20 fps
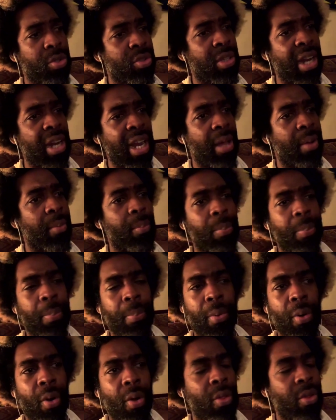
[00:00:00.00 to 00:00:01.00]
just glad,
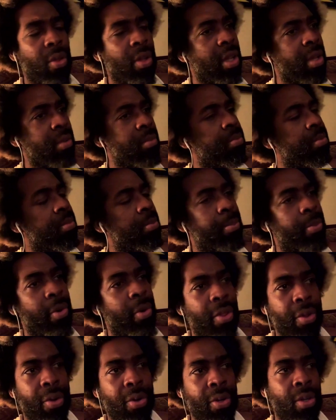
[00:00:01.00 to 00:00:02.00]

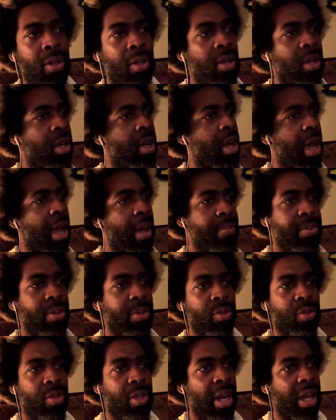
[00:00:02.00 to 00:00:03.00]
brother.
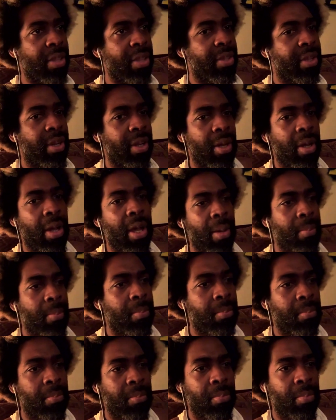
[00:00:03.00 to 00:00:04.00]
I'm just glad that
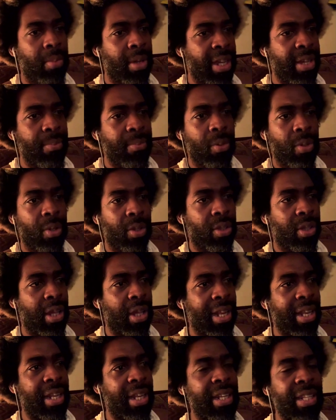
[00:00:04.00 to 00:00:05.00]
I'm able
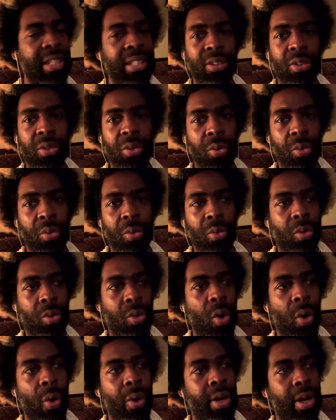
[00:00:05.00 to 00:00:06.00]
at least to
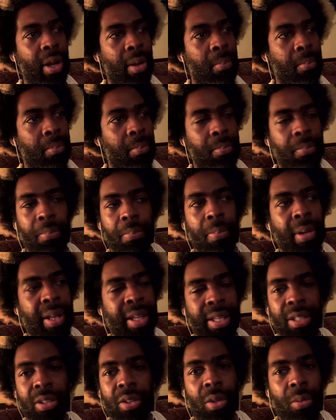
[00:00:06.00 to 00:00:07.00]
go in and
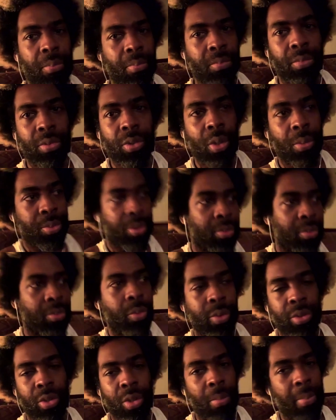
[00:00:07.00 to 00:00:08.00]
play
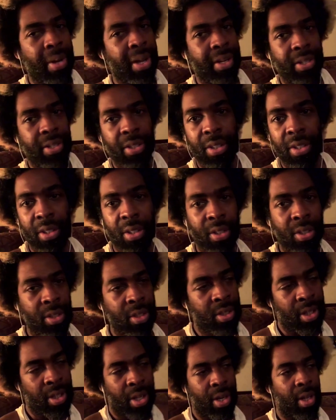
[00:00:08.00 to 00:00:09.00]
something with somebody.
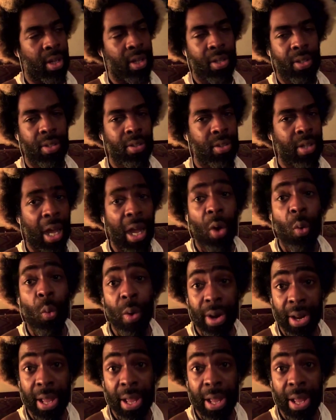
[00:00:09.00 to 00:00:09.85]
You know, I'm